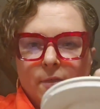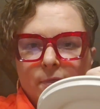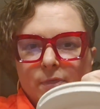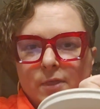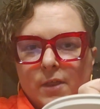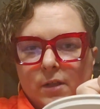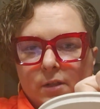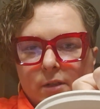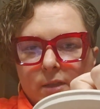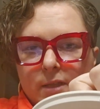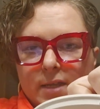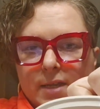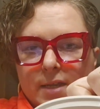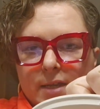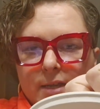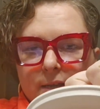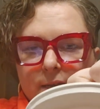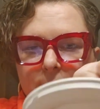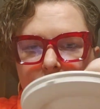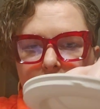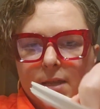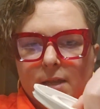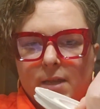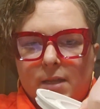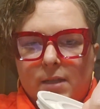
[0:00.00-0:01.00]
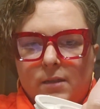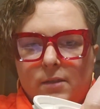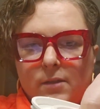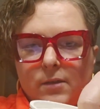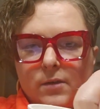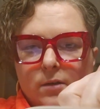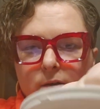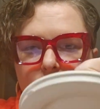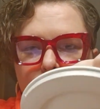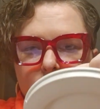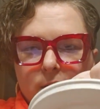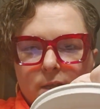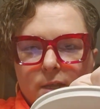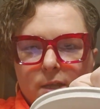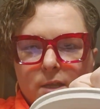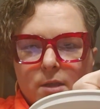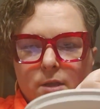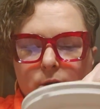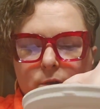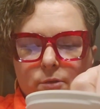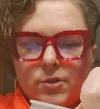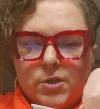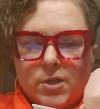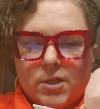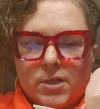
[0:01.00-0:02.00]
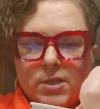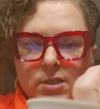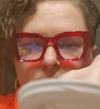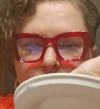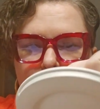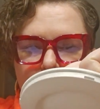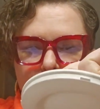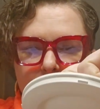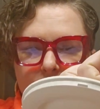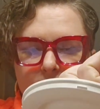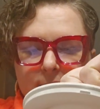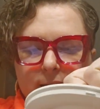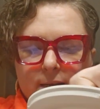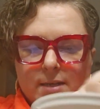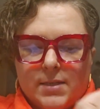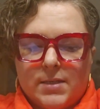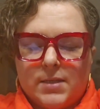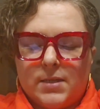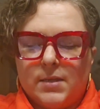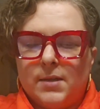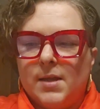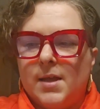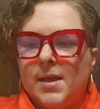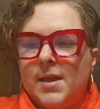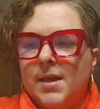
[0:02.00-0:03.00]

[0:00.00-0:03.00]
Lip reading: The lid, it literally, you just spin it